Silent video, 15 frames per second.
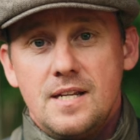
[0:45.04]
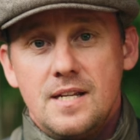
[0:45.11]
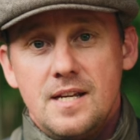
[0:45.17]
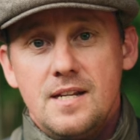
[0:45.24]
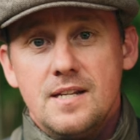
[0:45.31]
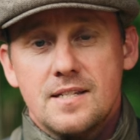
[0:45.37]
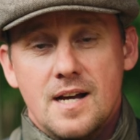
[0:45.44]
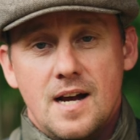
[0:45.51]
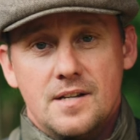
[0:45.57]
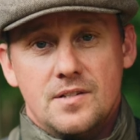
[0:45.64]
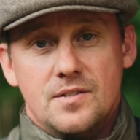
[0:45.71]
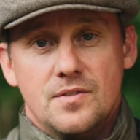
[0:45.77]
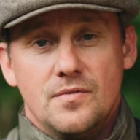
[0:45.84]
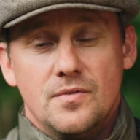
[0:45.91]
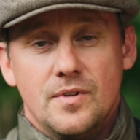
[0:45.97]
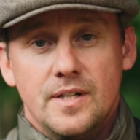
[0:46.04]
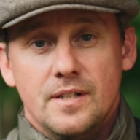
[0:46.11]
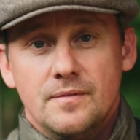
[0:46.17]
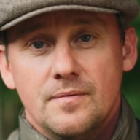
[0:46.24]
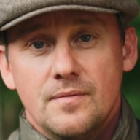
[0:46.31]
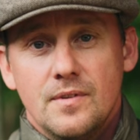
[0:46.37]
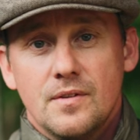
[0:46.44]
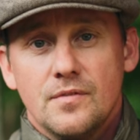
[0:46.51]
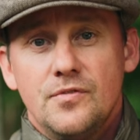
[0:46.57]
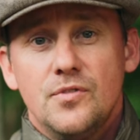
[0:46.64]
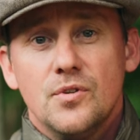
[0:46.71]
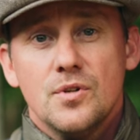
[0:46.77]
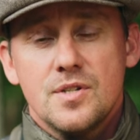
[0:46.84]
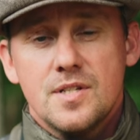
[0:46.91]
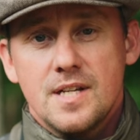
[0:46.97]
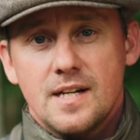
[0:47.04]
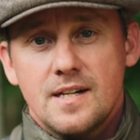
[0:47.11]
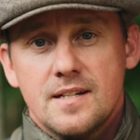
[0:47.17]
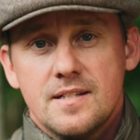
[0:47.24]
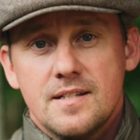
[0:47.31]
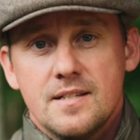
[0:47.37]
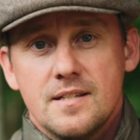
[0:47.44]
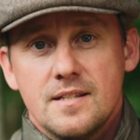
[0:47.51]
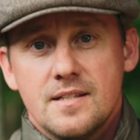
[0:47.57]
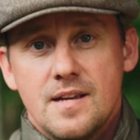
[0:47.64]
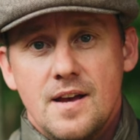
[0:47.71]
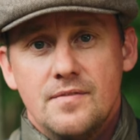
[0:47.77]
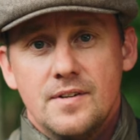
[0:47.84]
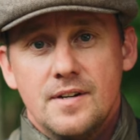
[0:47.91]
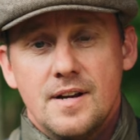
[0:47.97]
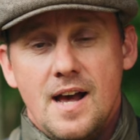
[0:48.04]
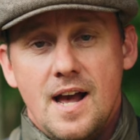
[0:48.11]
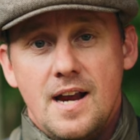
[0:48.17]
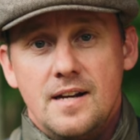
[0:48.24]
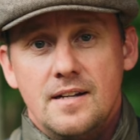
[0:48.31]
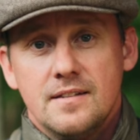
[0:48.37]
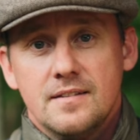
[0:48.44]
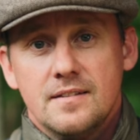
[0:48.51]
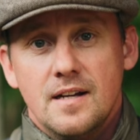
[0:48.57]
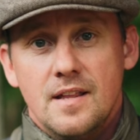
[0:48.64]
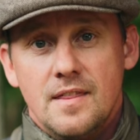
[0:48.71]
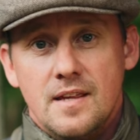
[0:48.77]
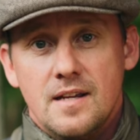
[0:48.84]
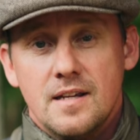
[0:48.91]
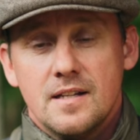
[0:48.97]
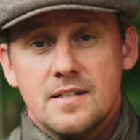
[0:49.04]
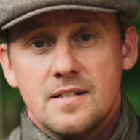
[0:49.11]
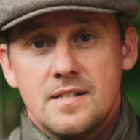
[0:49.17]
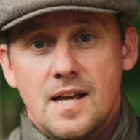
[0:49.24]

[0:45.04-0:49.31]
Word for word: key sizes of reel, the four six, the seven nine, and the eight